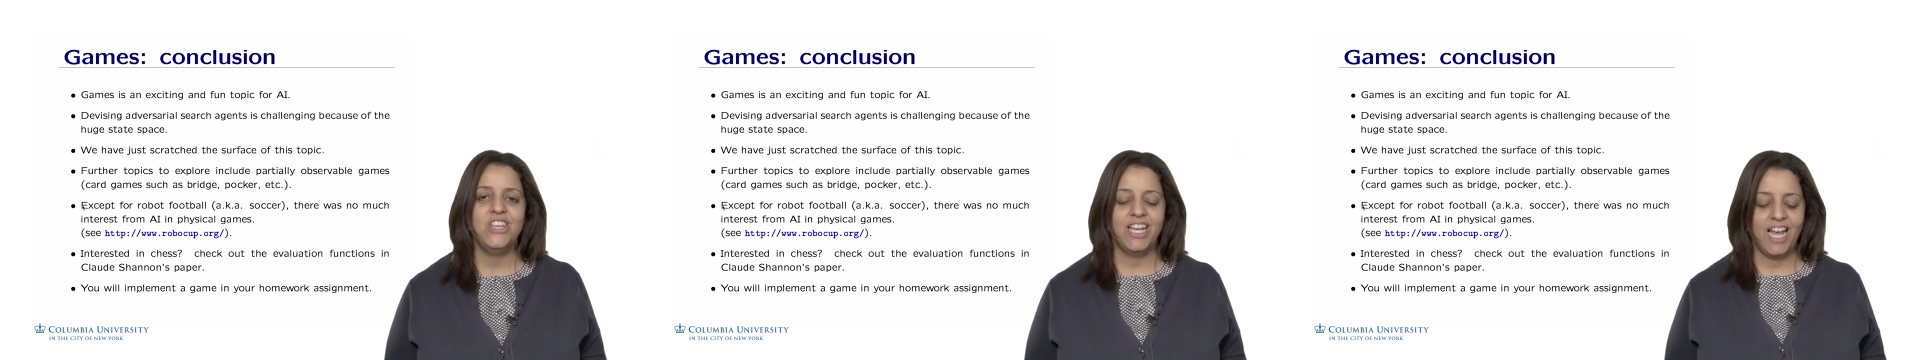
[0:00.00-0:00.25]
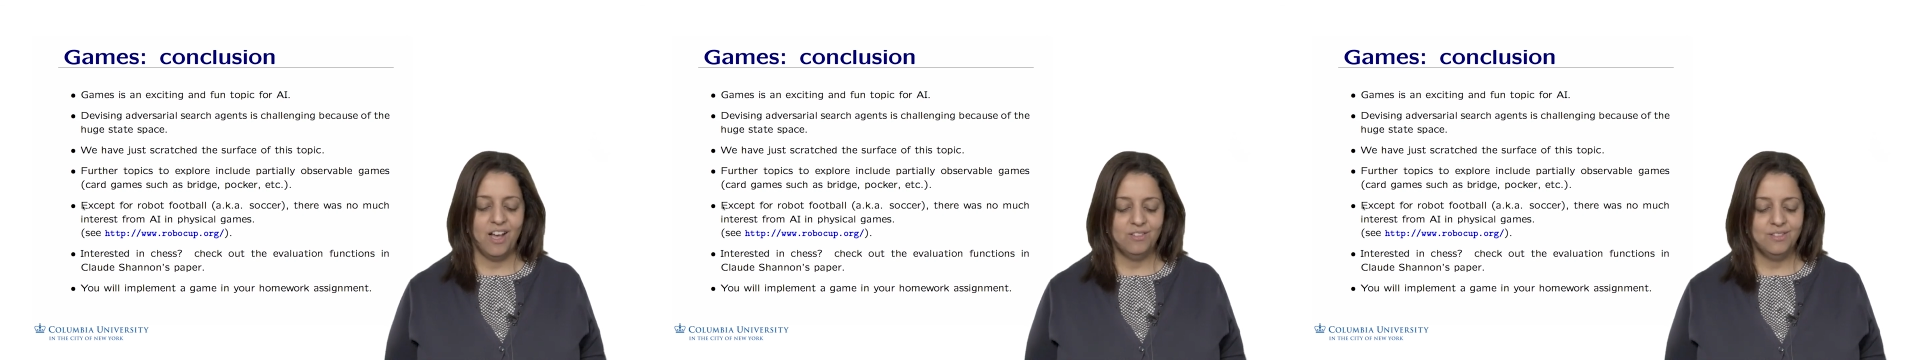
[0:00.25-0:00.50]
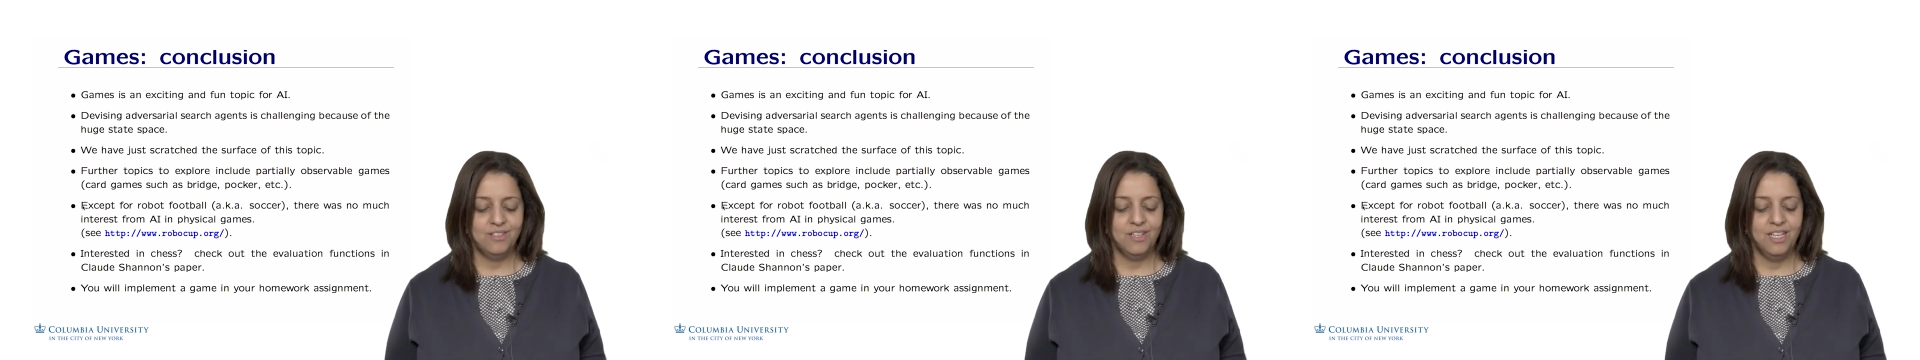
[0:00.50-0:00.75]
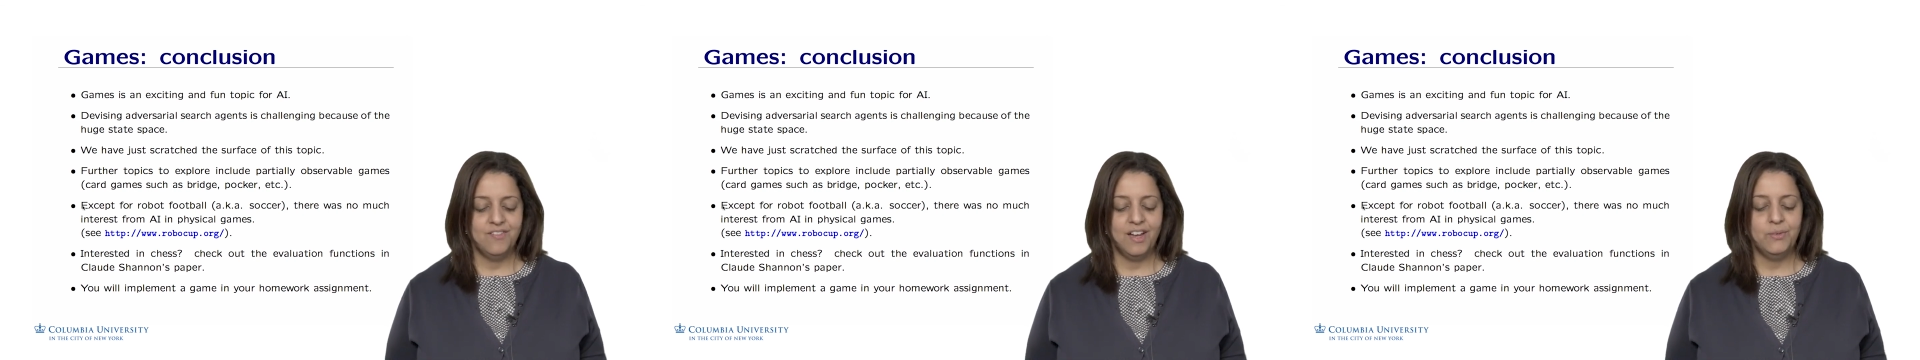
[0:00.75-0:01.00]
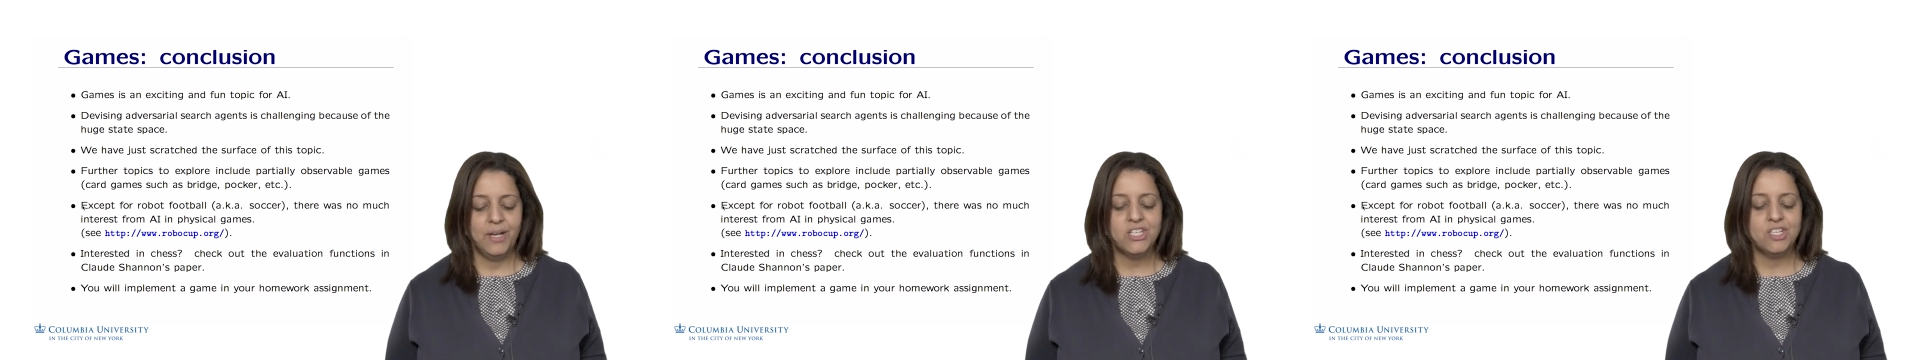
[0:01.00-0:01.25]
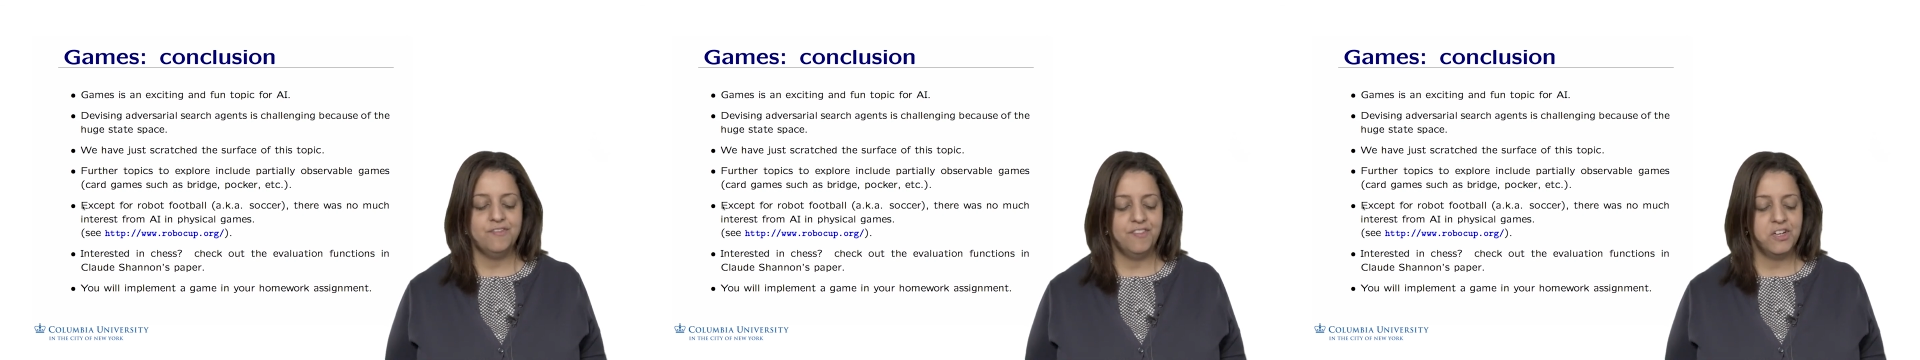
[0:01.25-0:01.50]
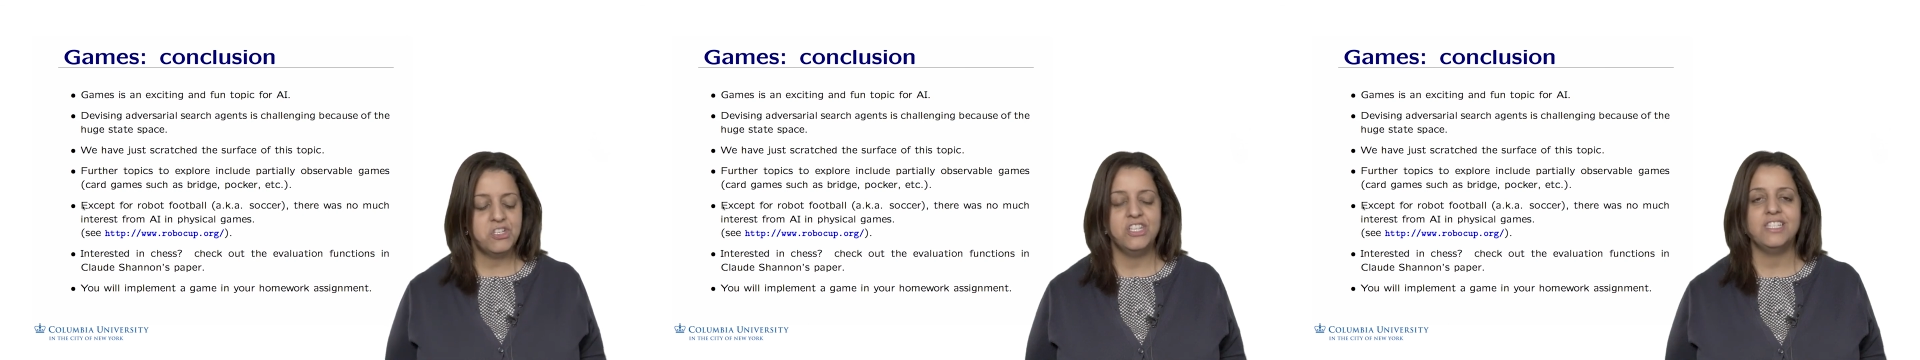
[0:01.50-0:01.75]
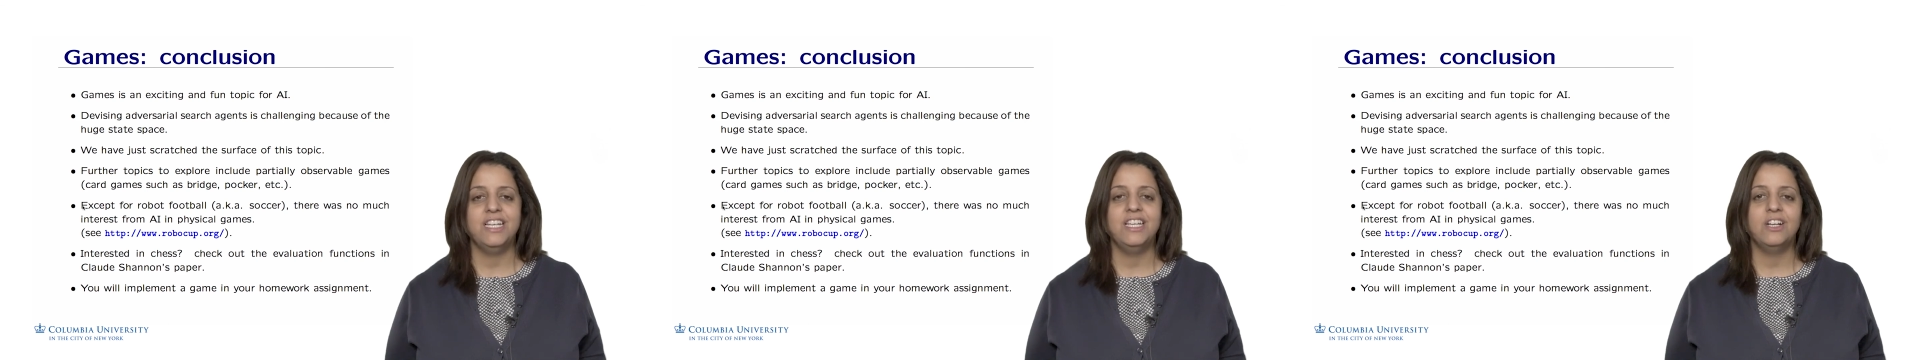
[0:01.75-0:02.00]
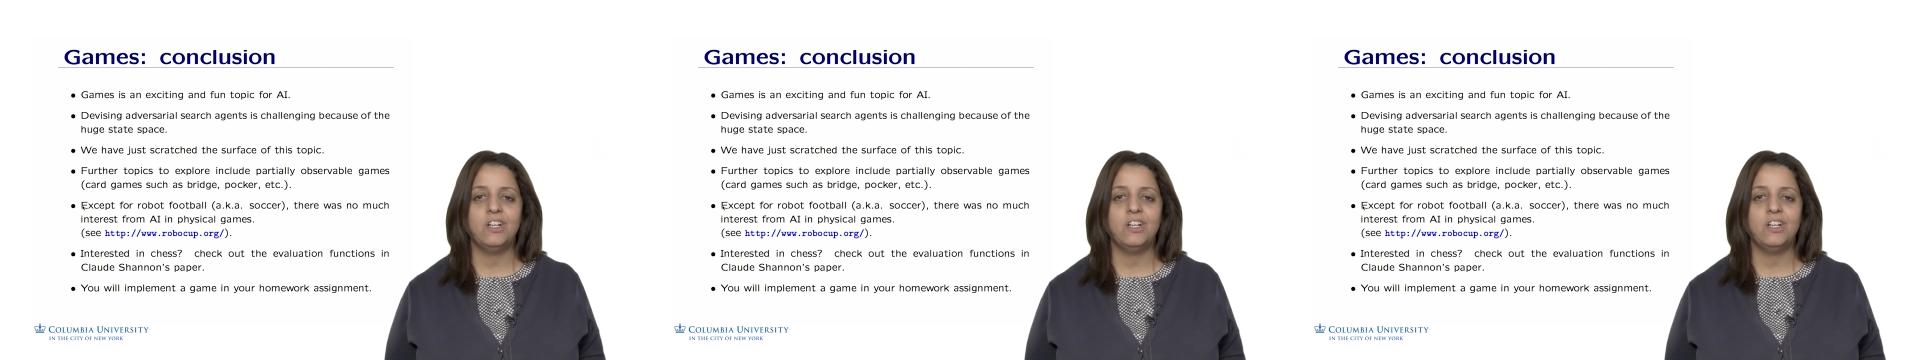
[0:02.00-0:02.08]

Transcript: check out the evaluation functions in